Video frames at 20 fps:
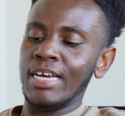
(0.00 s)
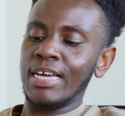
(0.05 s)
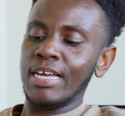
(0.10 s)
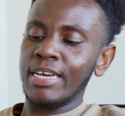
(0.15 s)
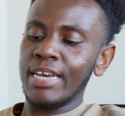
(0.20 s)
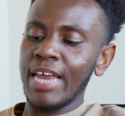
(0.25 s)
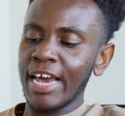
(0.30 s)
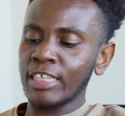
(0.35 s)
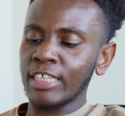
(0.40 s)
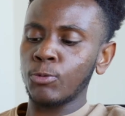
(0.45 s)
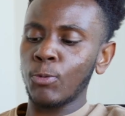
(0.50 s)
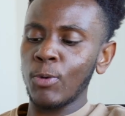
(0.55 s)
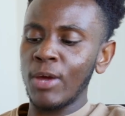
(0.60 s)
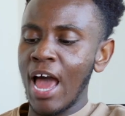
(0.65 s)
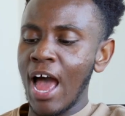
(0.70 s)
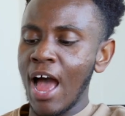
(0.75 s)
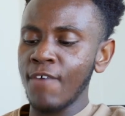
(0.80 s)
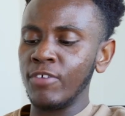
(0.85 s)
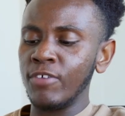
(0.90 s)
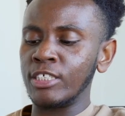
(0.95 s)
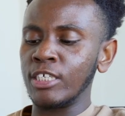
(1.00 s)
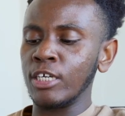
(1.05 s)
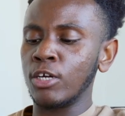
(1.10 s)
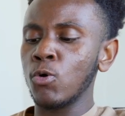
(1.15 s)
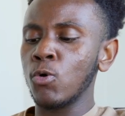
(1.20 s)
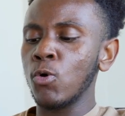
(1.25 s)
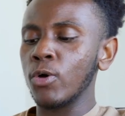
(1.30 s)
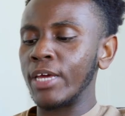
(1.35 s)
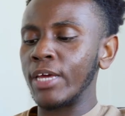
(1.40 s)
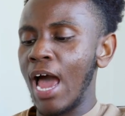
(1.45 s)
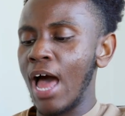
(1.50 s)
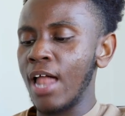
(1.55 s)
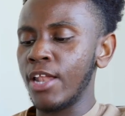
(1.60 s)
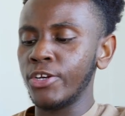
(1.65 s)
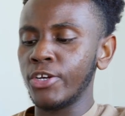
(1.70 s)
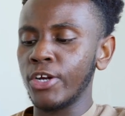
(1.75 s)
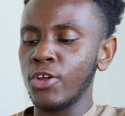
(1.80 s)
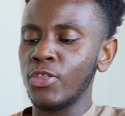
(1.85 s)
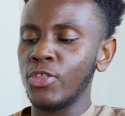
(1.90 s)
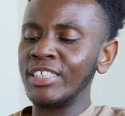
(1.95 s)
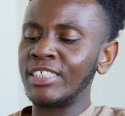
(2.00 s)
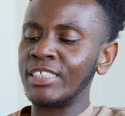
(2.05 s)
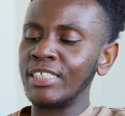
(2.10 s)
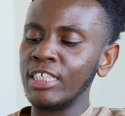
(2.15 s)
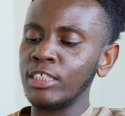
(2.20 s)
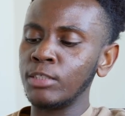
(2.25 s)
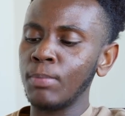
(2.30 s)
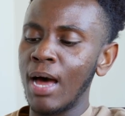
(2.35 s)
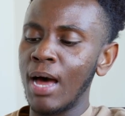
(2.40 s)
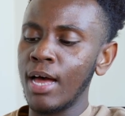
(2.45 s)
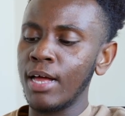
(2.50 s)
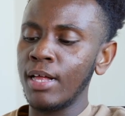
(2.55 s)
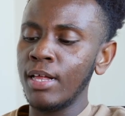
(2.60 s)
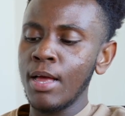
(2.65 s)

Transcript: Next we have is a Google Calendar. This is my